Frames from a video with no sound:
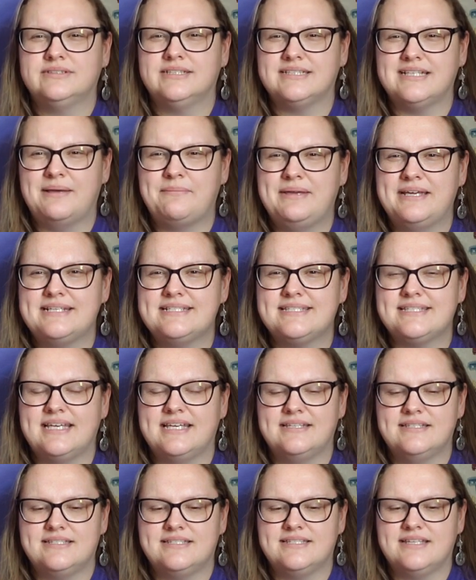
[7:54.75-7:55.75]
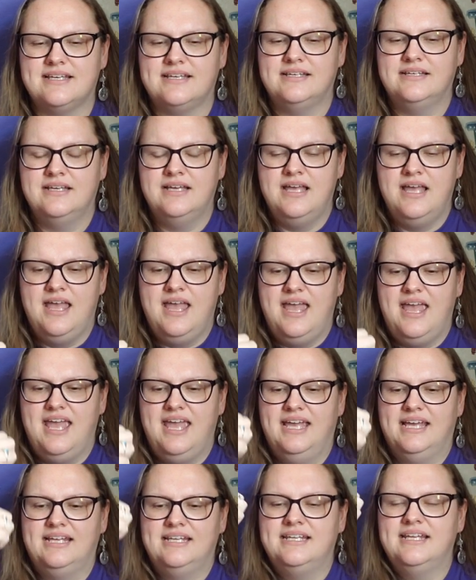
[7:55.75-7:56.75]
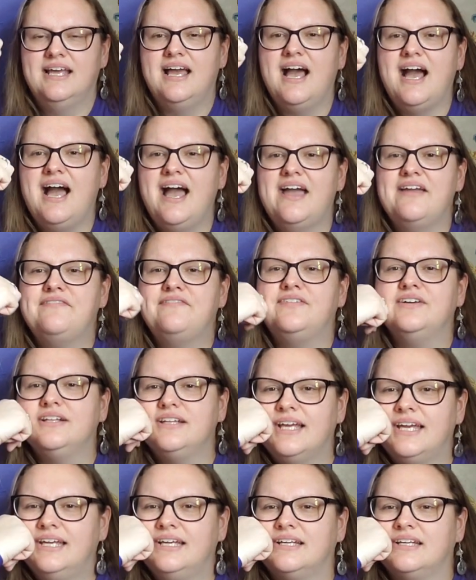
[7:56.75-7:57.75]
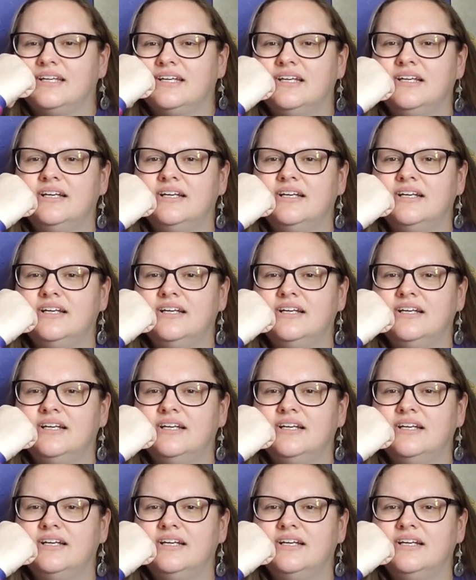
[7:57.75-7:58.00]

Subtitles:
Does that make sense? And I feel like